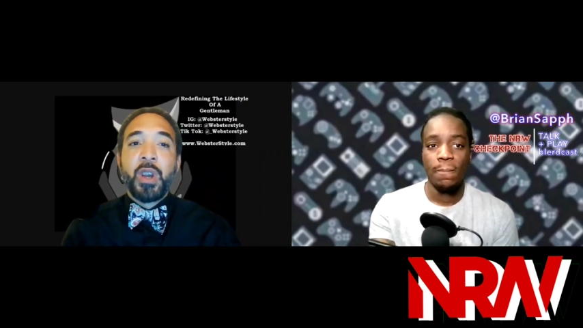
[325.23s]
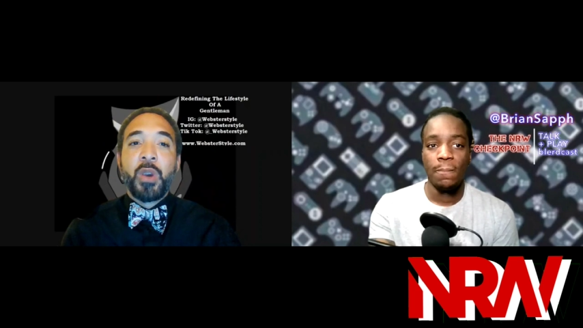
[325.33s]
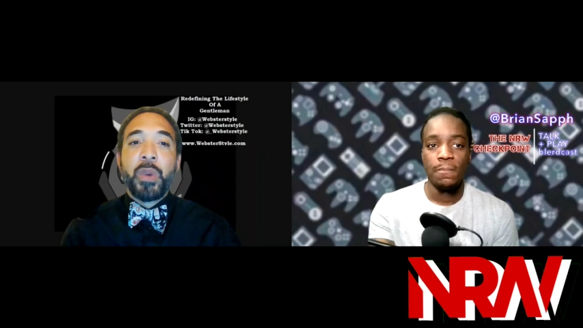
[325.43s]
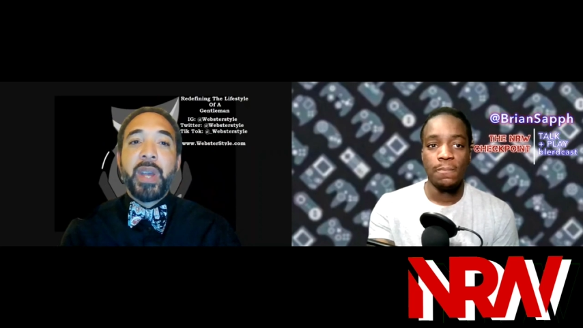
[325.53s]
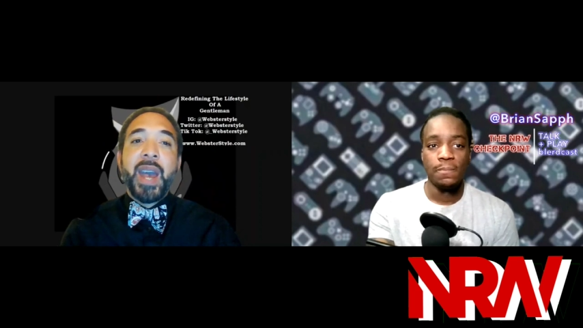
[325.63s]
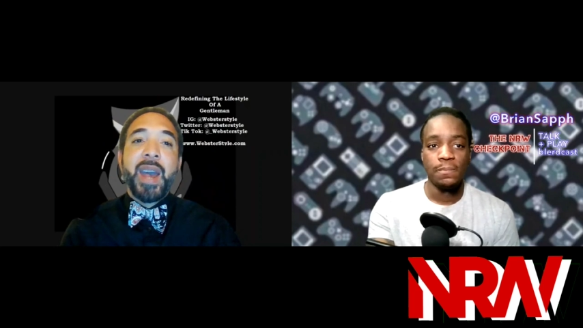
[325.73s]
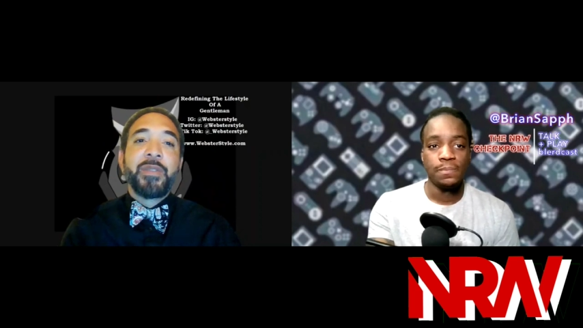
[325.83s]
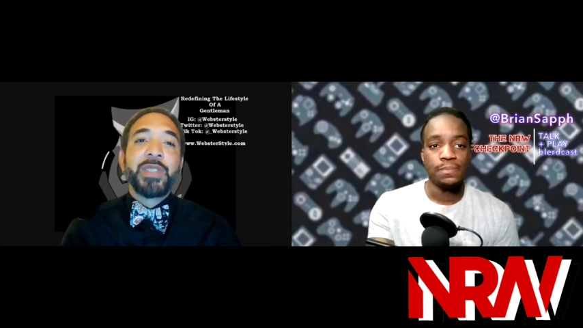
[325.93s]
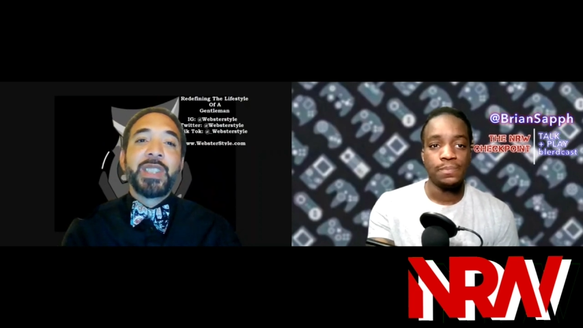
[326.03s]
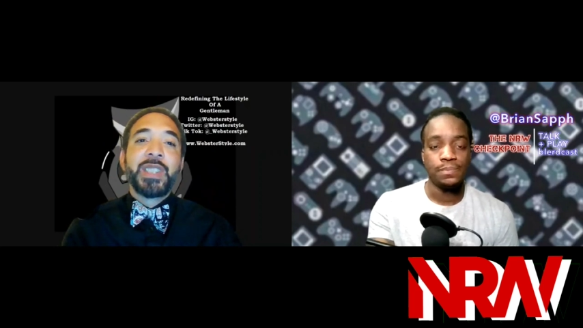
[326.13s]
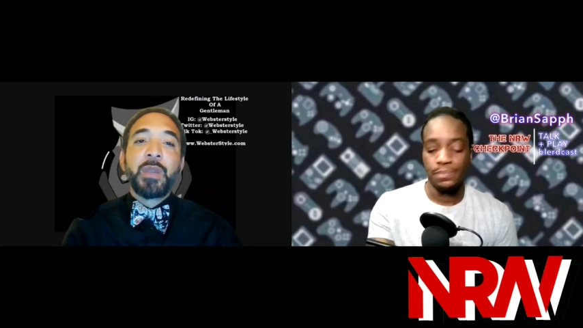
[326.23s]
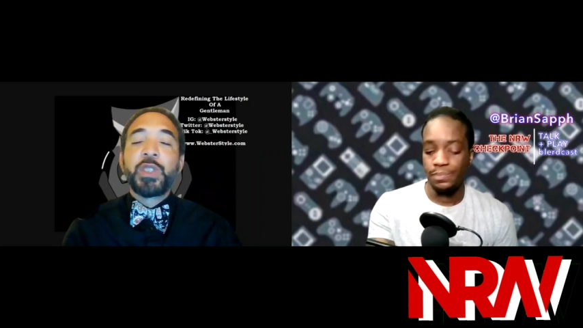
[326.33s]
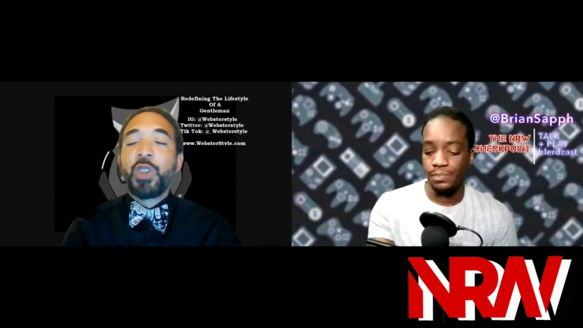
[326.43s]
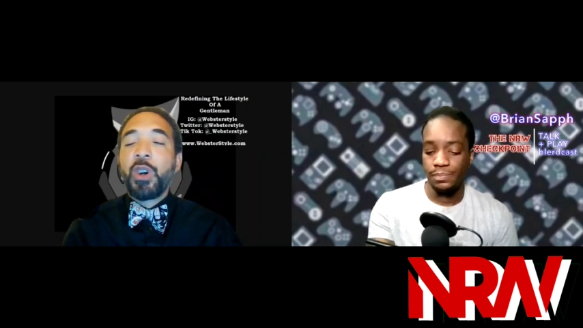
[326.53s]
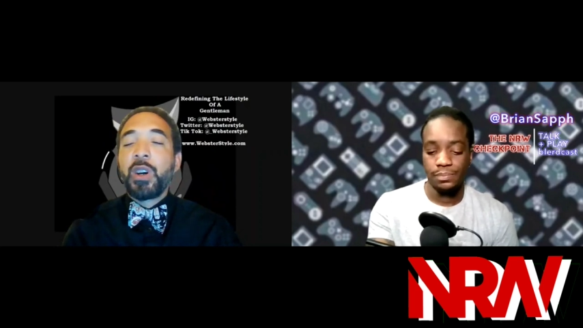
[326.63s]
Speaker 1: We have Sea of
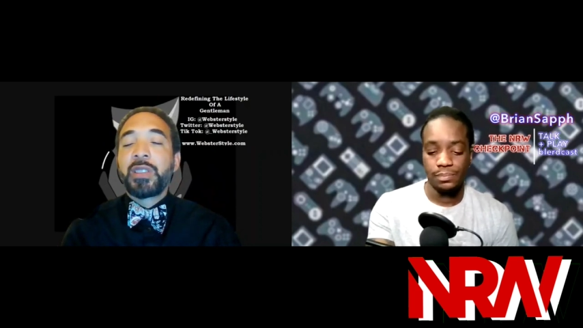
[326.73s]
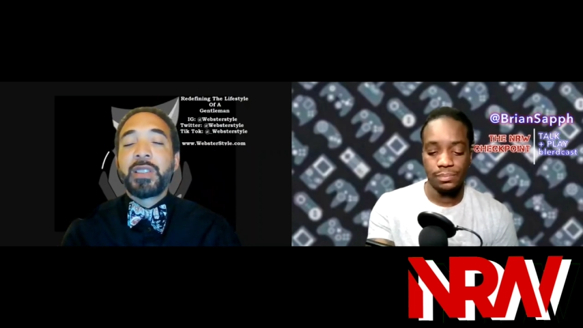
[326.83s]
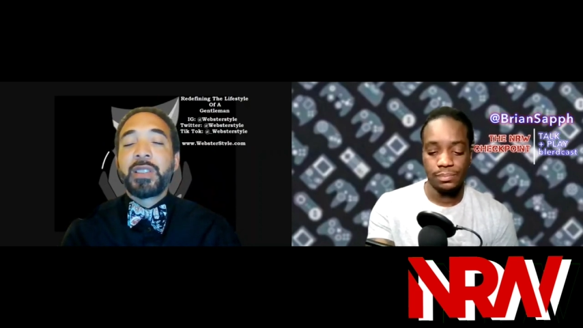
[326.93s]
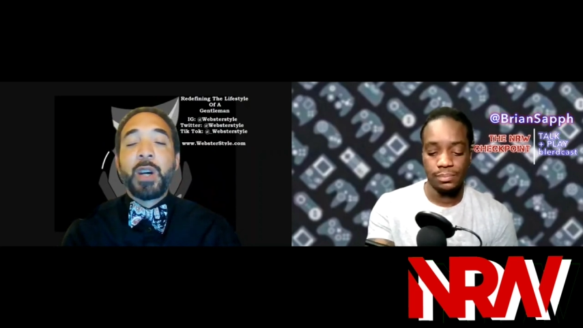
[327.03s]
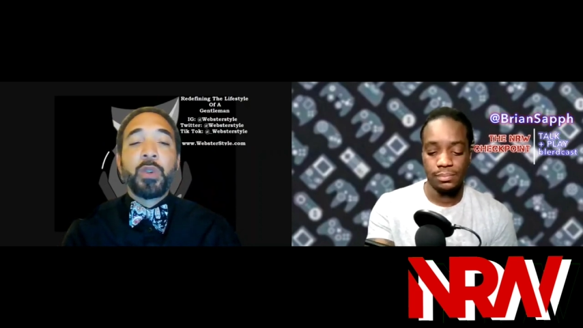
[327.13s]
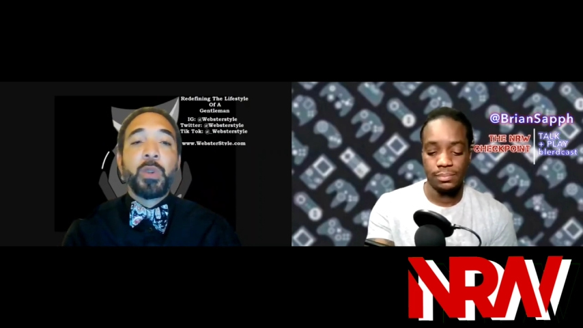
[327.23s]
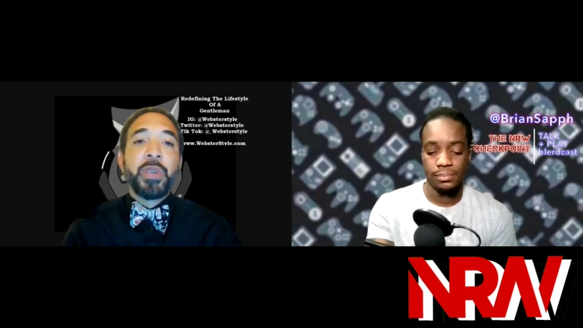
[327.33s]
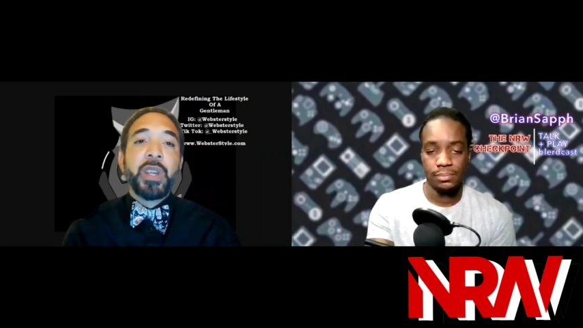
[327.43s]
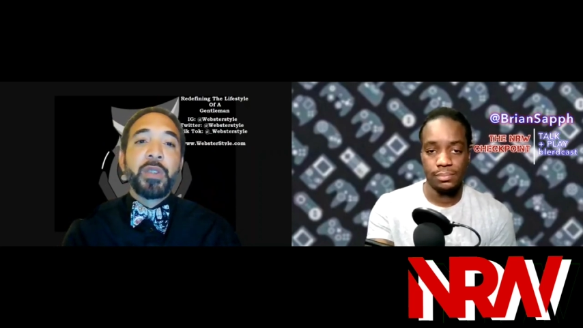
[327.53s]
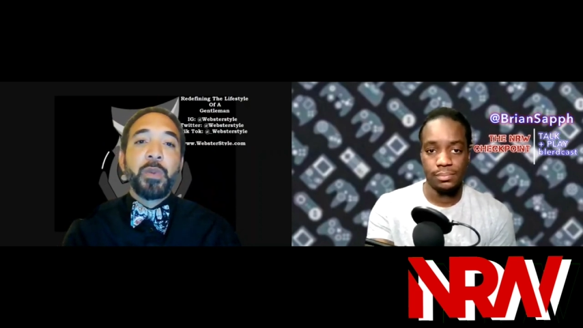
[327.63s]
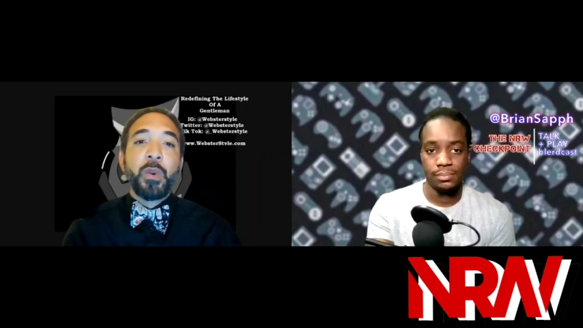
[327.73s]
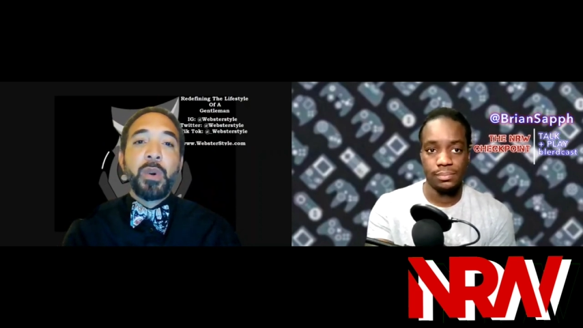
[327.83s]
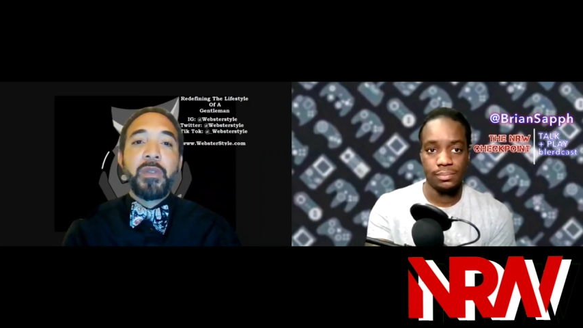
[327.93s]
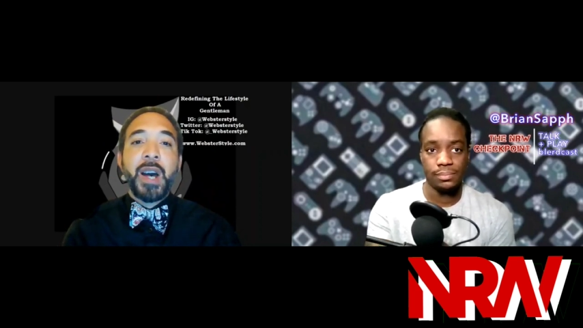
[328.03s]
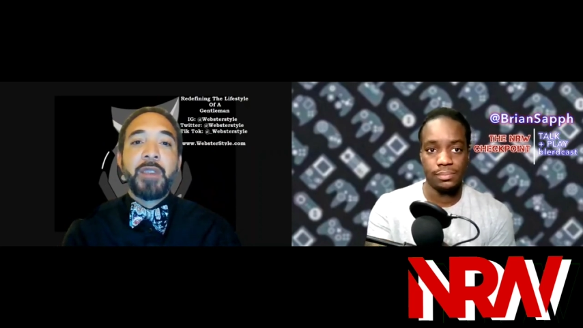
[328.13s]
Stars, and it's out on a PS4,
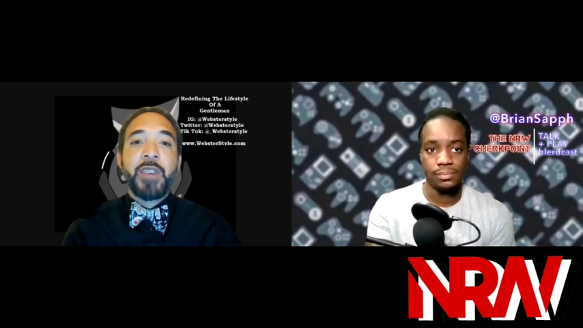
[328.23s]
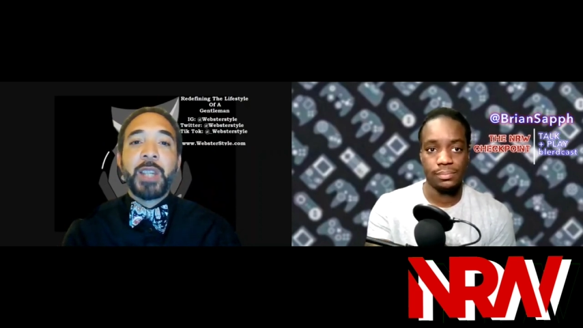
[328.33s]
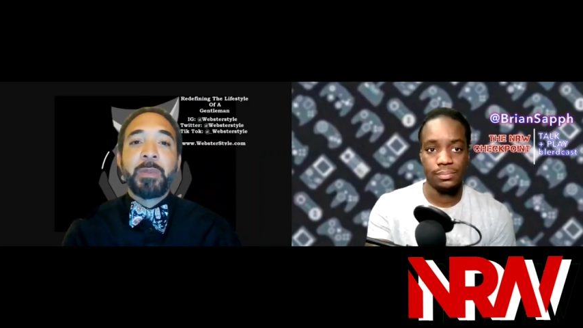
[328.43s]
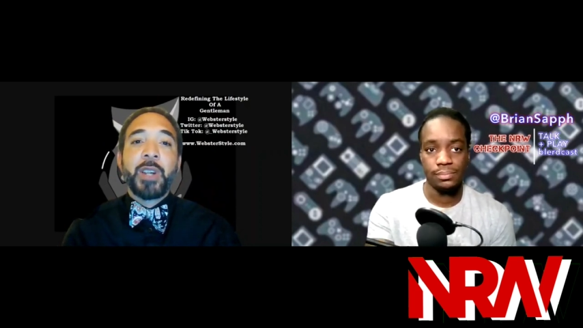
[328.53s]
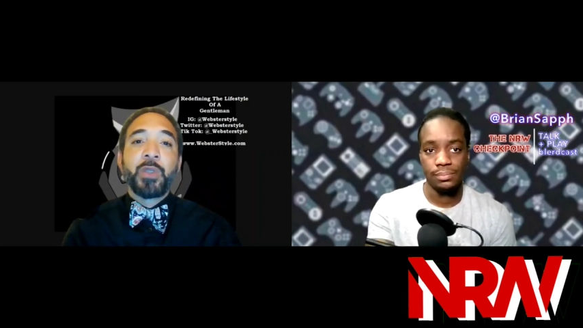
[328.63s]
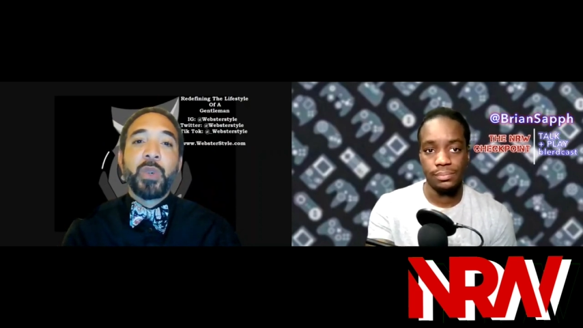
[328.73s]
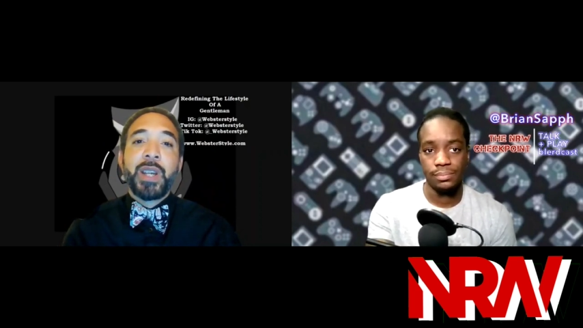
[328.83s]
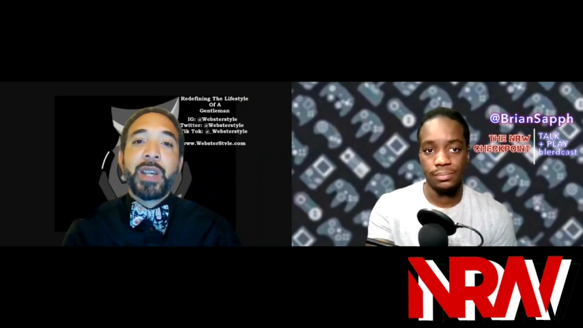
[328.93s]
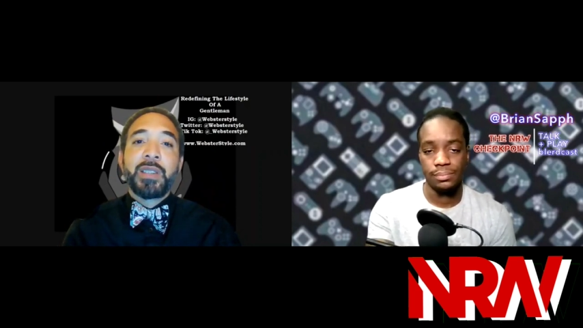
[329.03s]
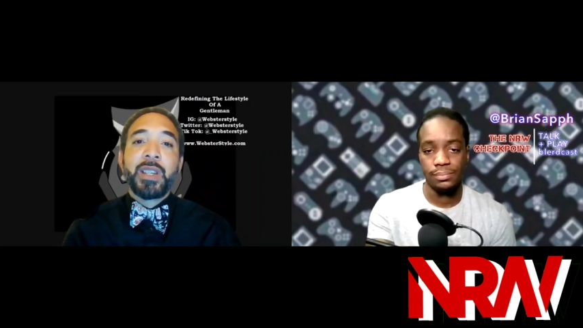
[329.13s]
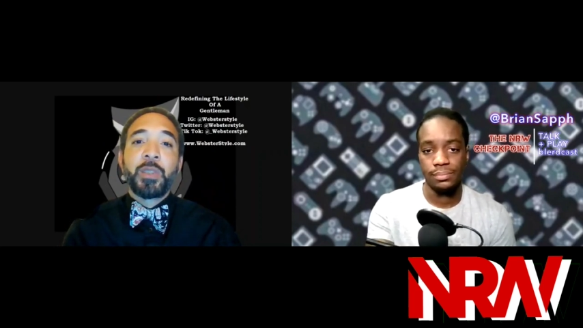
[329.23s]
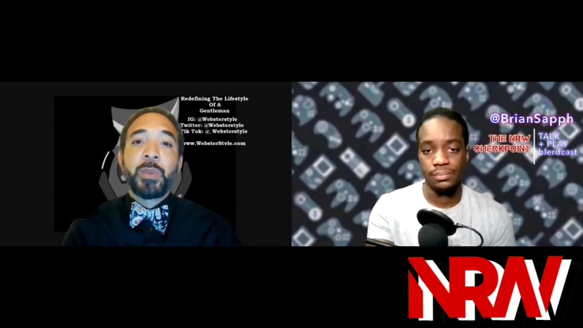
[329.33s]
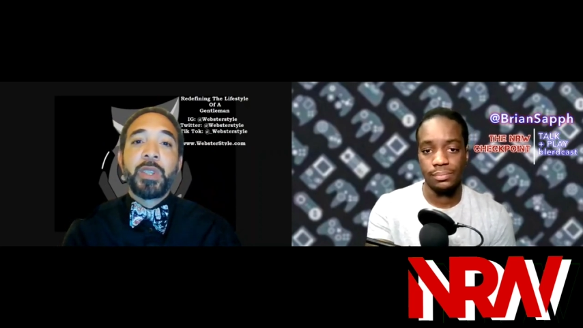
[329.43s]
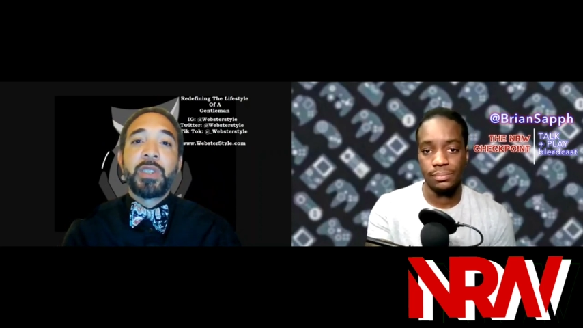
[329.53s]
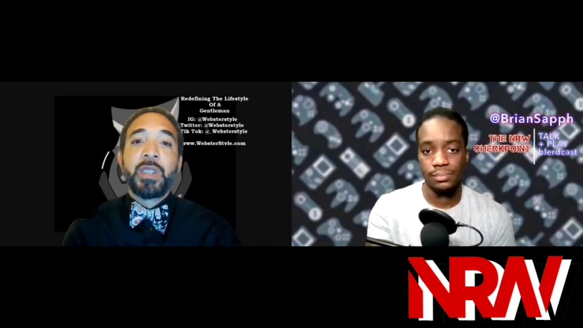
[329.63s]
5, Xbox One, SX,
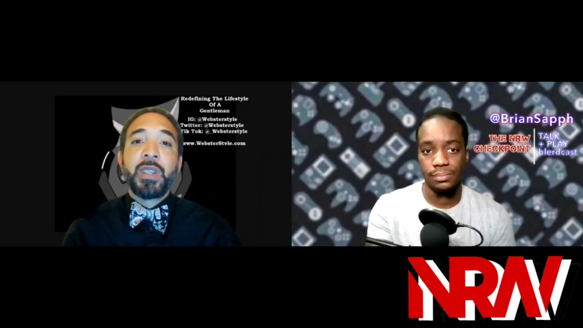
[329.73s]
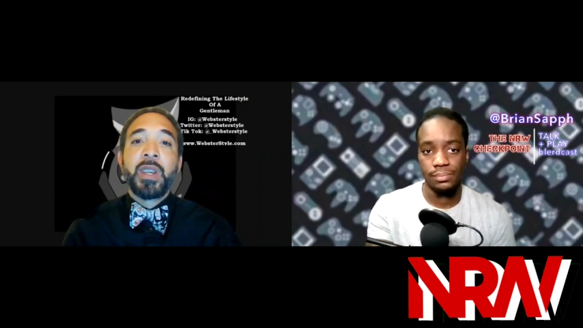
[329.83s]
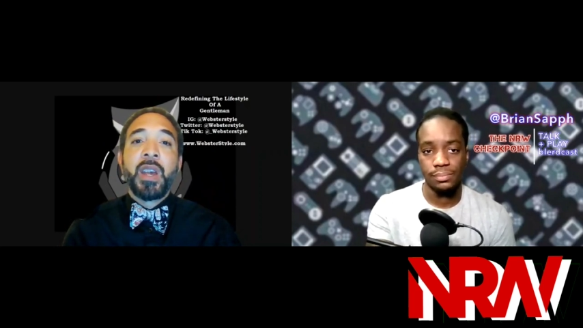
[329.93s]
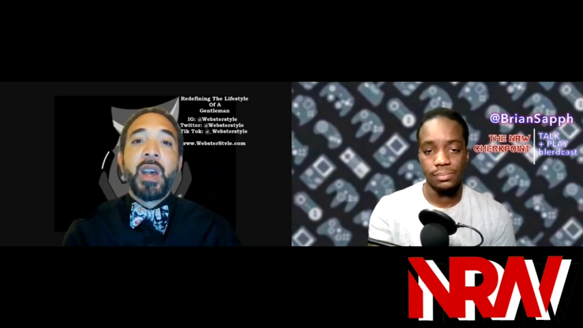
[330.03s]
PC,